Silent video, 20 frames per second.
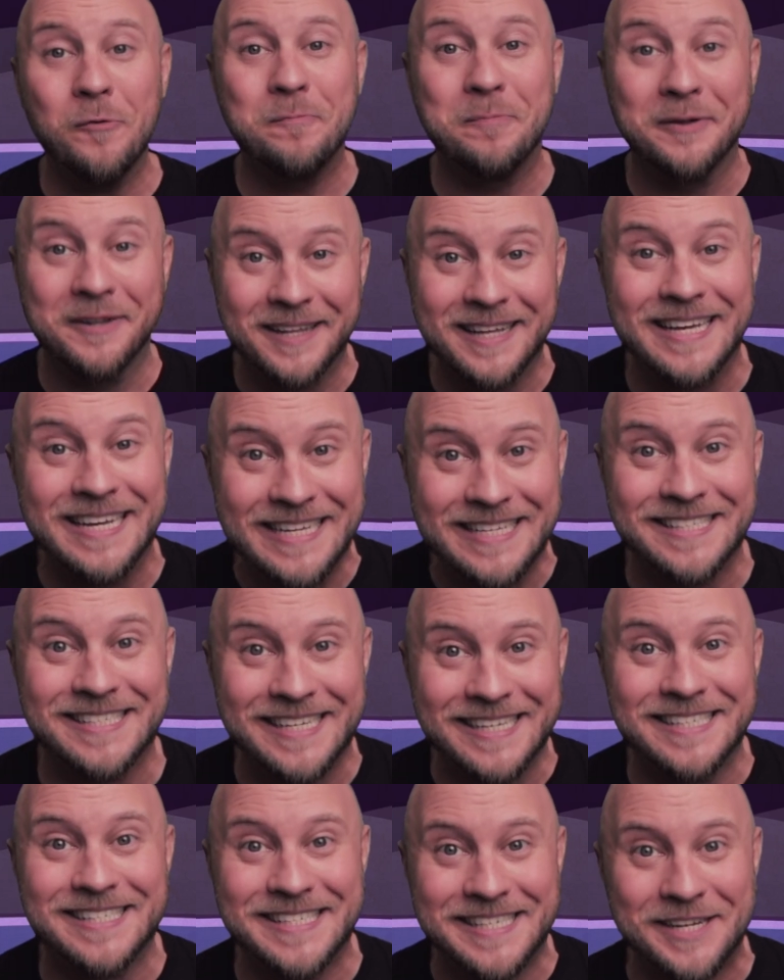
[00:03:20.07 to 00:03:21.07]
please
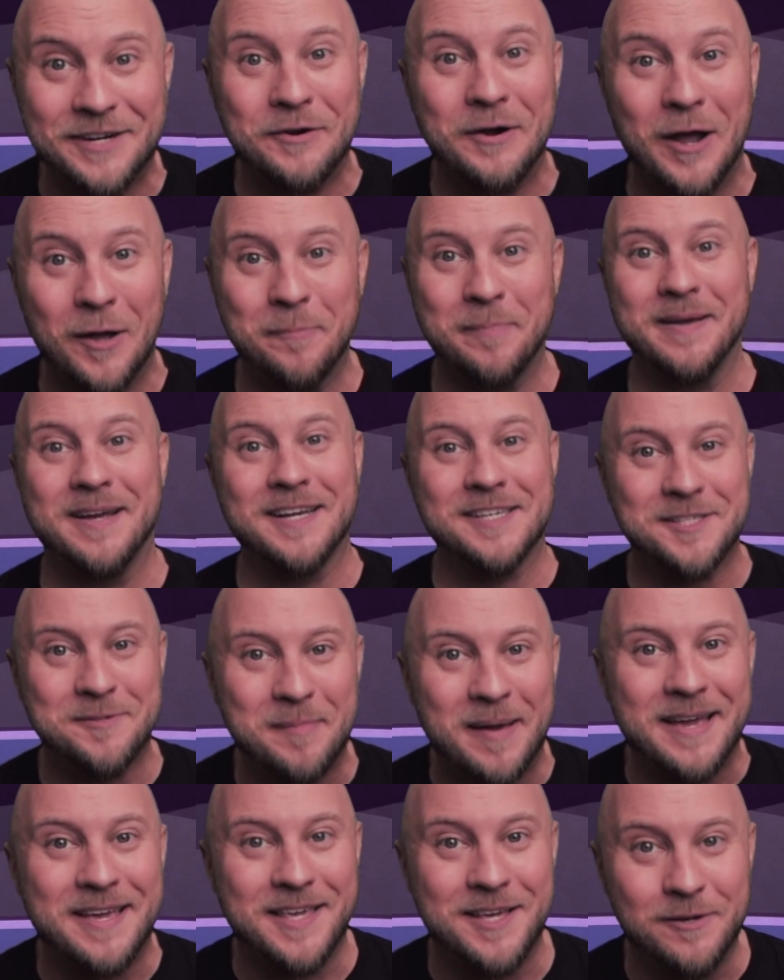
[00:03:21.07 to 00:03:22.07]
consider helping us
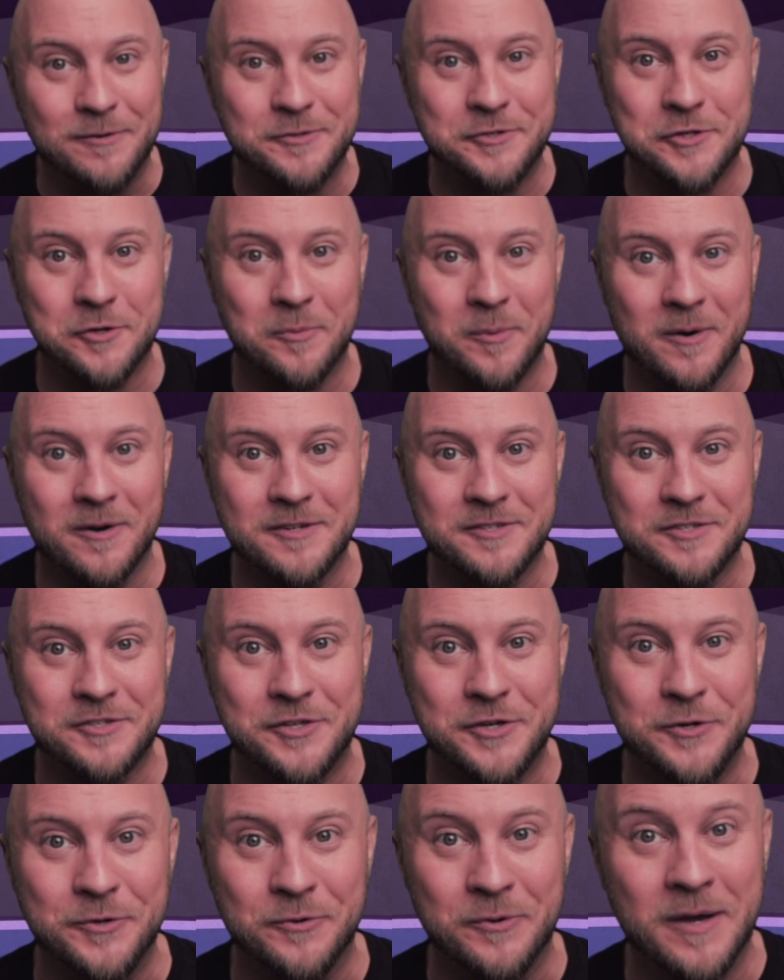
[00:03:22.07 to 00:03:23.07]
make Use Your Words
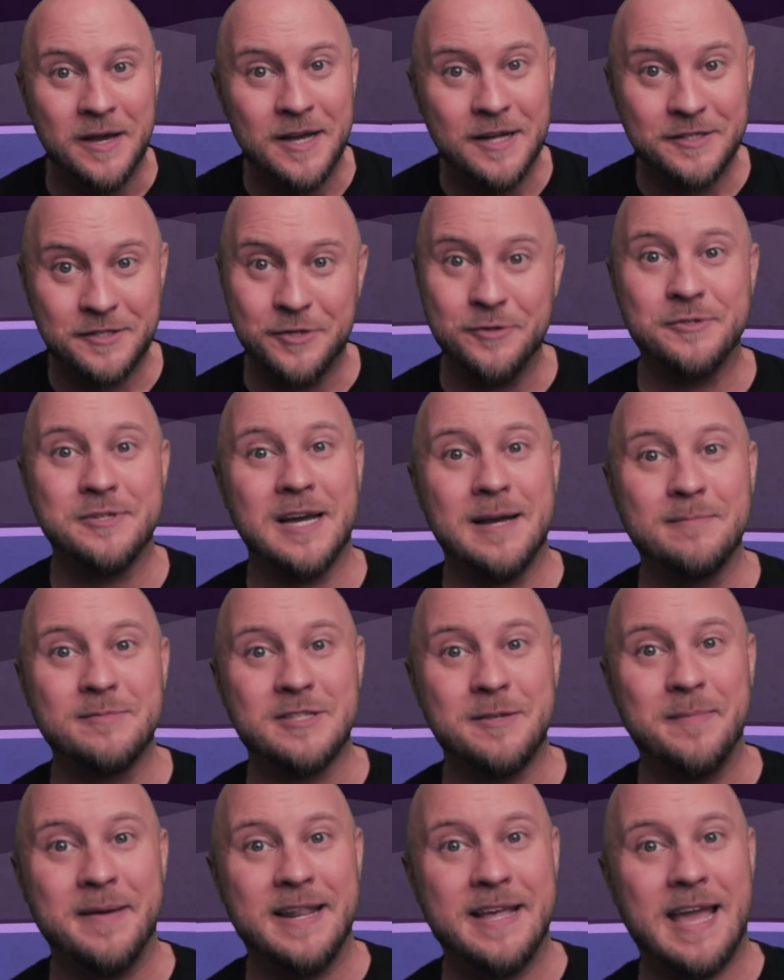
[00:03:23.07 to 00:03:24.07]
2 two
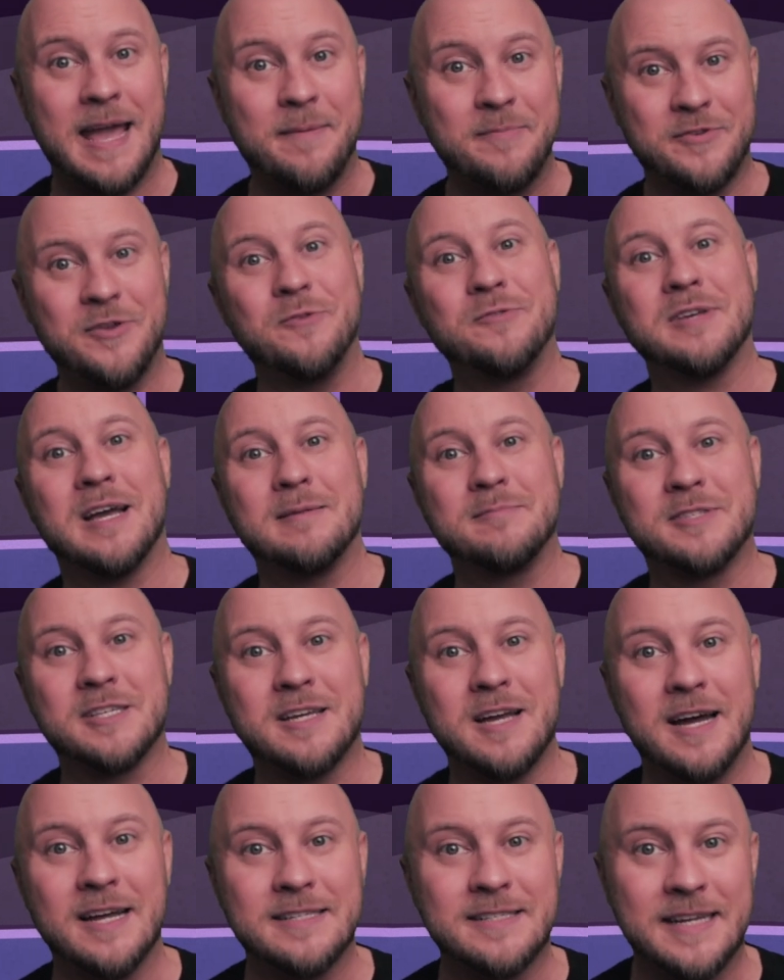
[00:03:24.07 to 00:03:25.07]
times the minigames, two
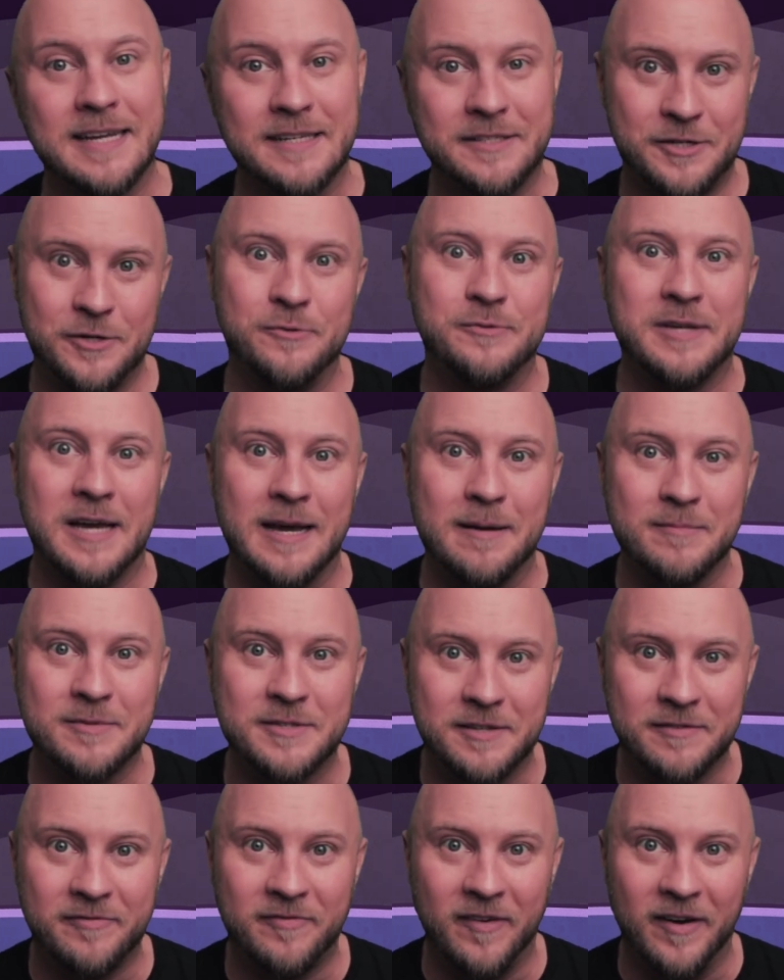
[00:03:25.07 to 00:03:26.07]
times the content, two
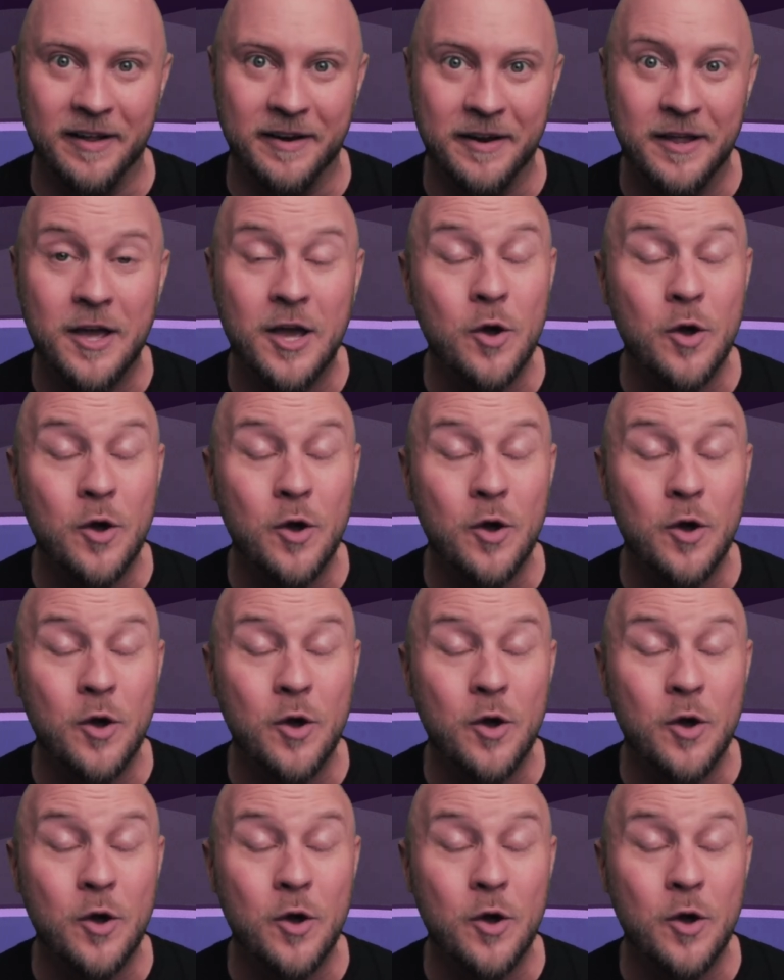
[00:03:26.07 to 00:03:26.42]
times the fun.